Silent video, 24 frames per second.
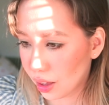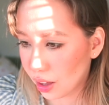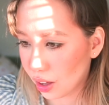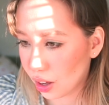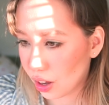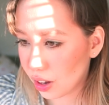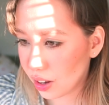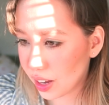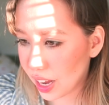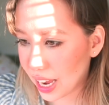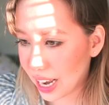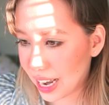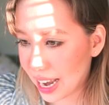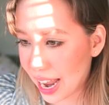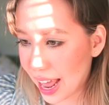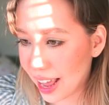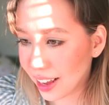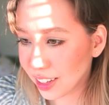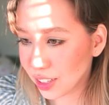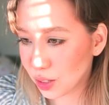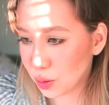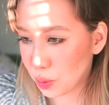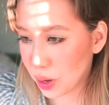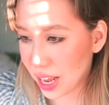Okay,
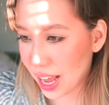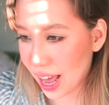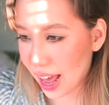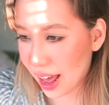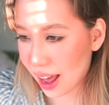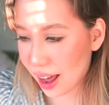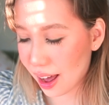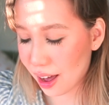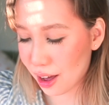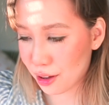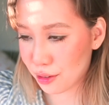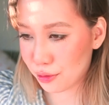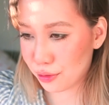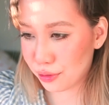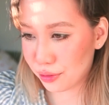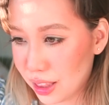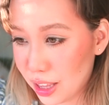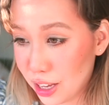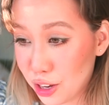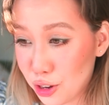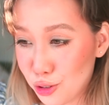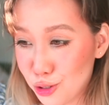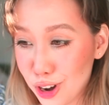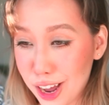next we have
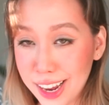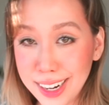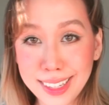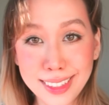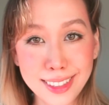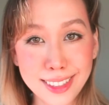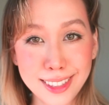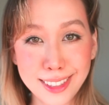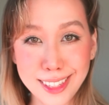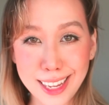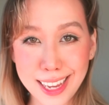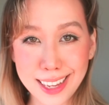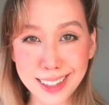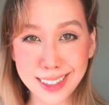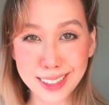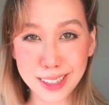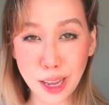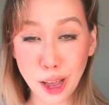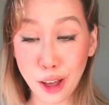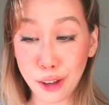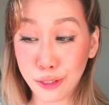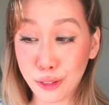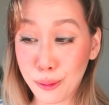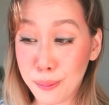the United States
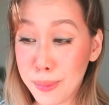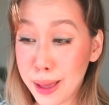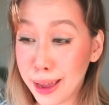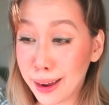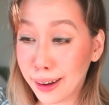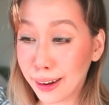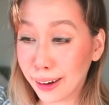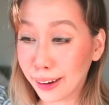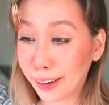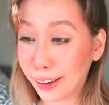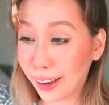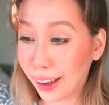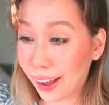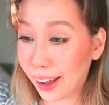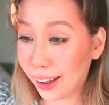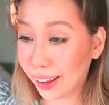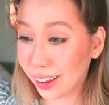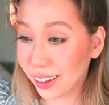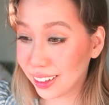of America.